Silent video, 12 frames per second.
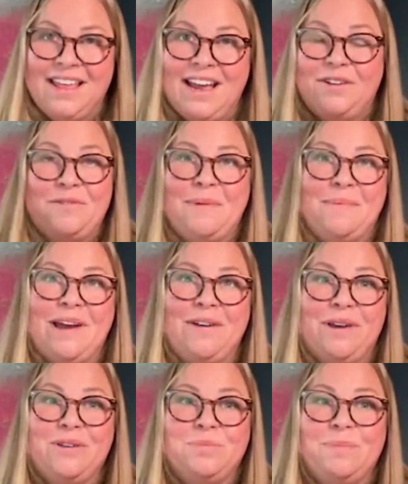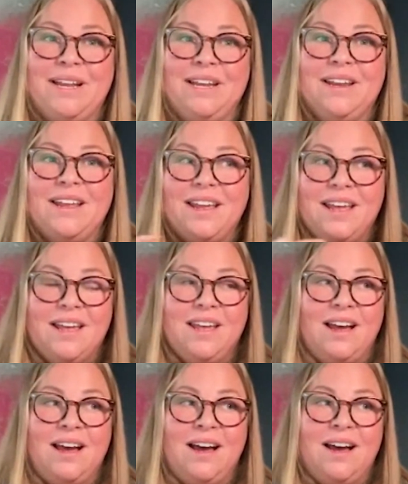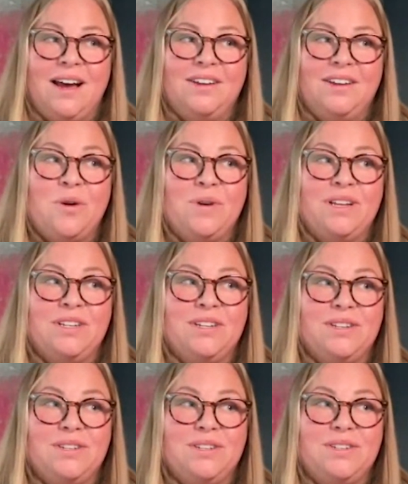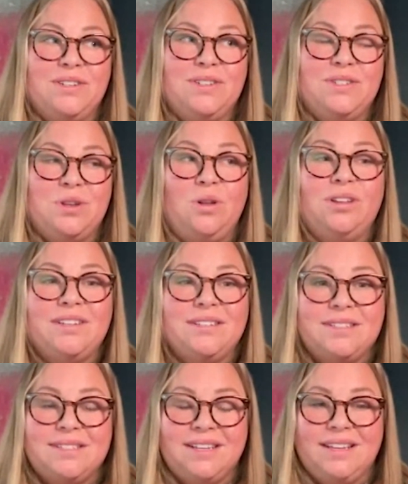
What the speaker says: And I don't remember how it goes, but no one told us,